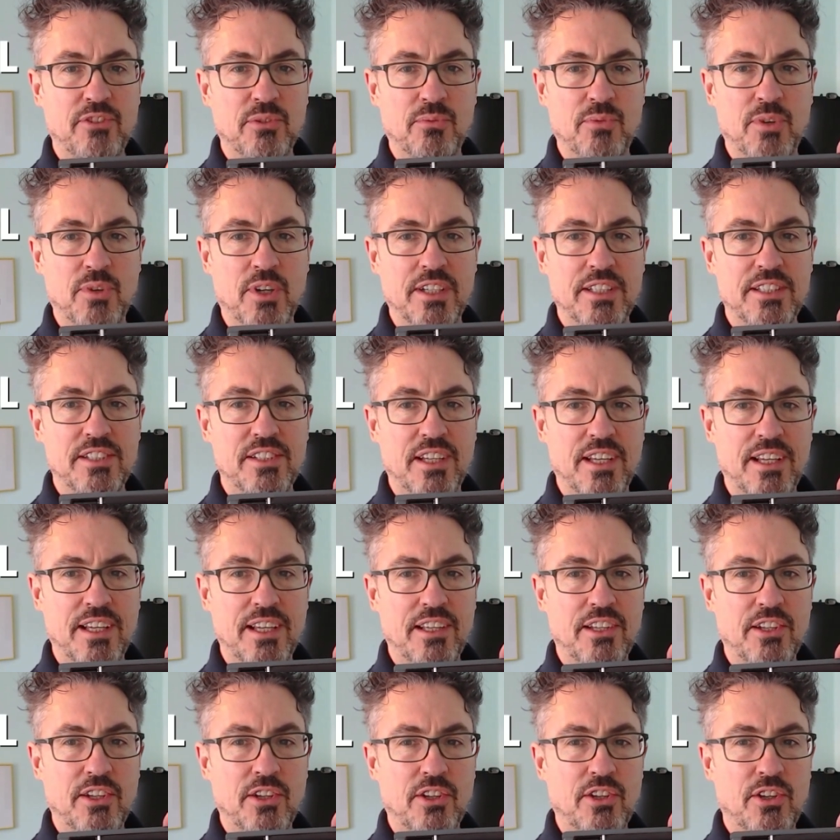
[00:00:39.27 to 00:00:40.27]
right.
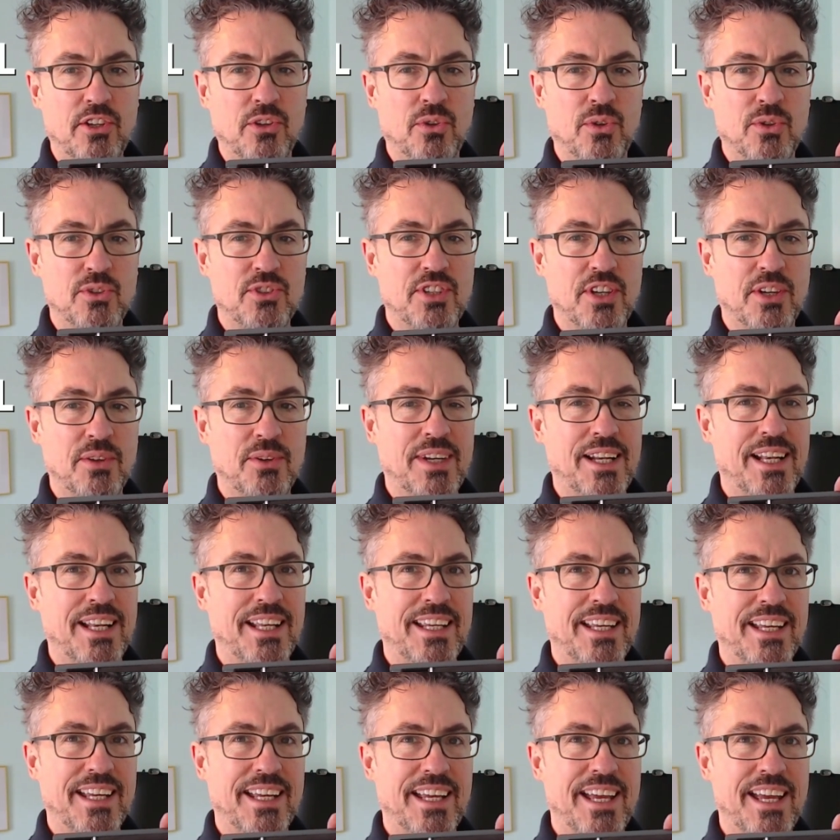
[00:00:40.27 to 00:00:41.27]
You can also click
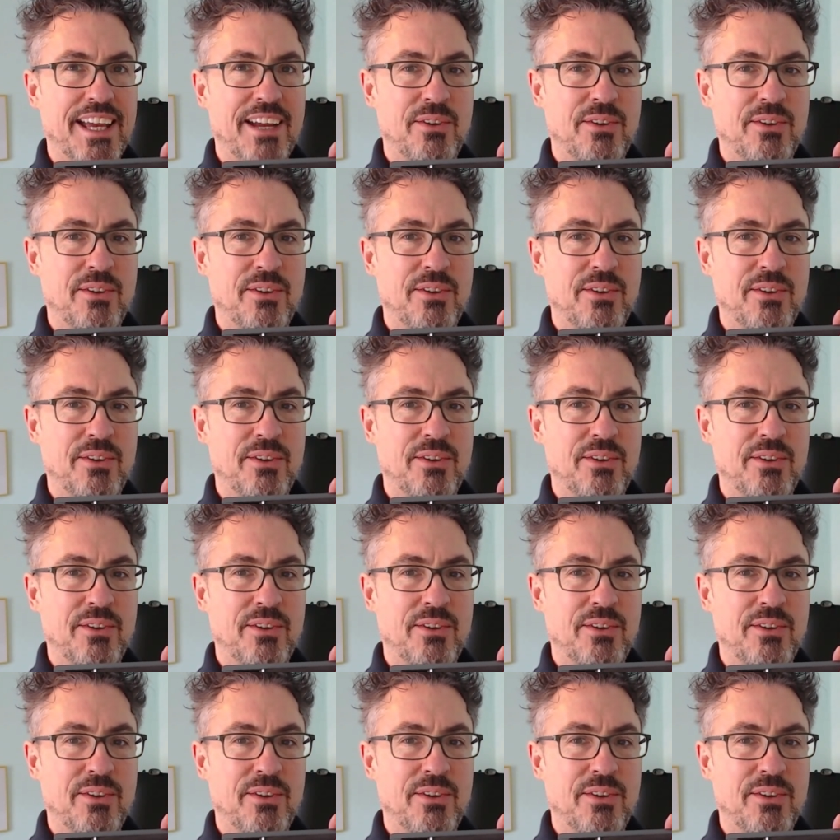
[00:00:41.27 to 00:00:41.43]
it here